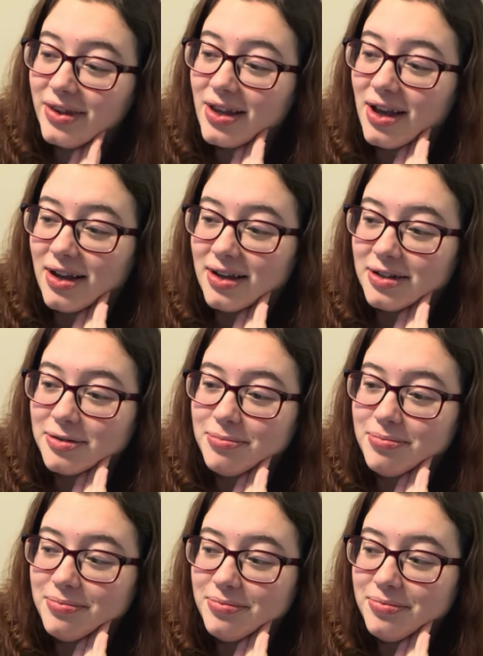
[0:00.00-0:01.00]

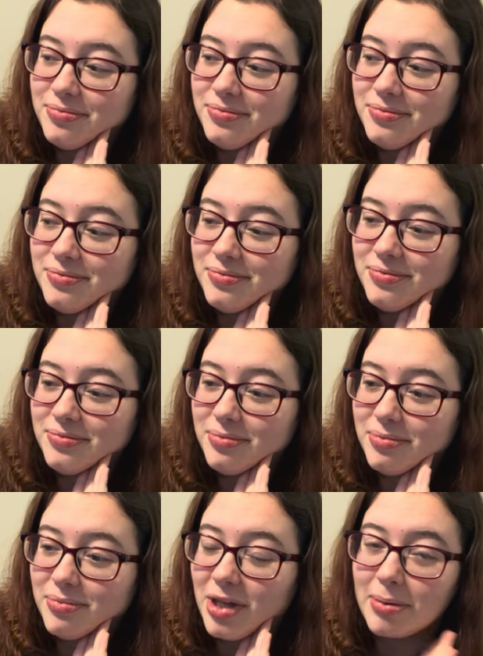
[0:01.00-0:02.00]

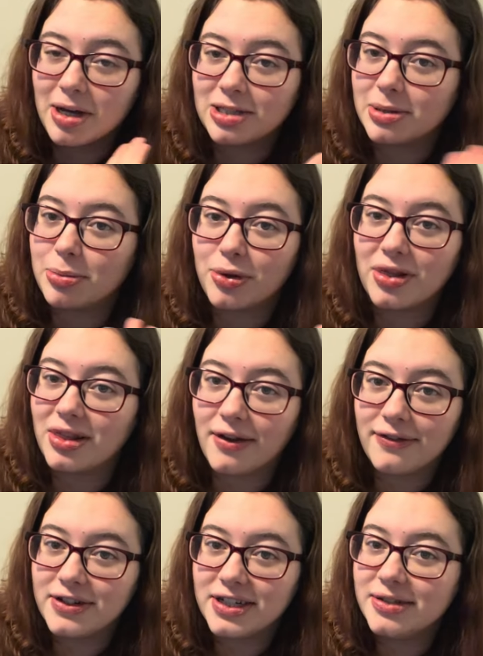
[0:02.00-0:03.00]
Me and my husband both
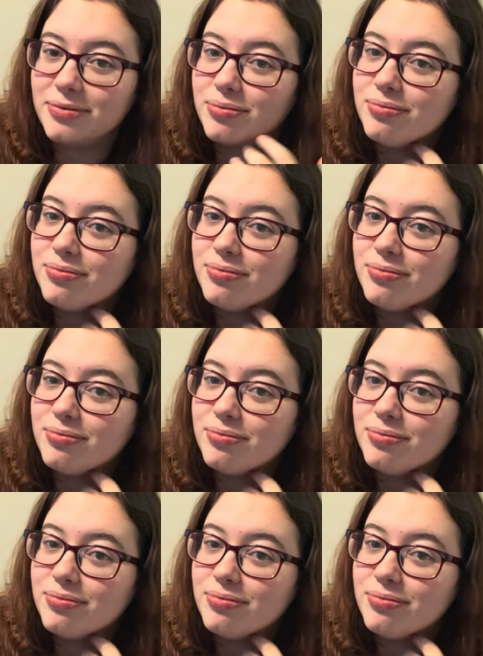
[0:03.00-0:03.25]
loved it.